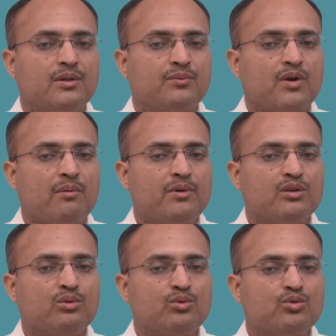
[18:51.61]
from
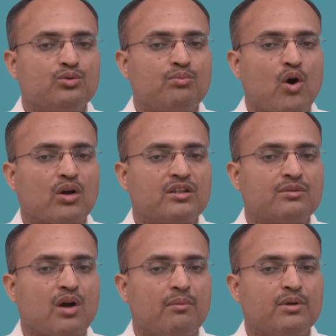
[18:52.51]
Hindu to Buddha,
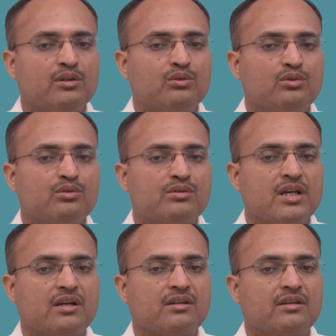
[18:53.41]
from Hindu to
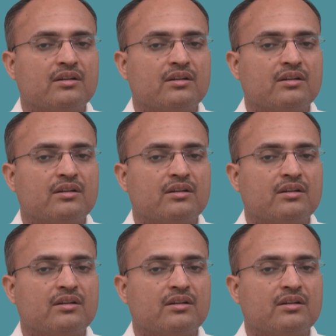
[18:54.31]
Sikh,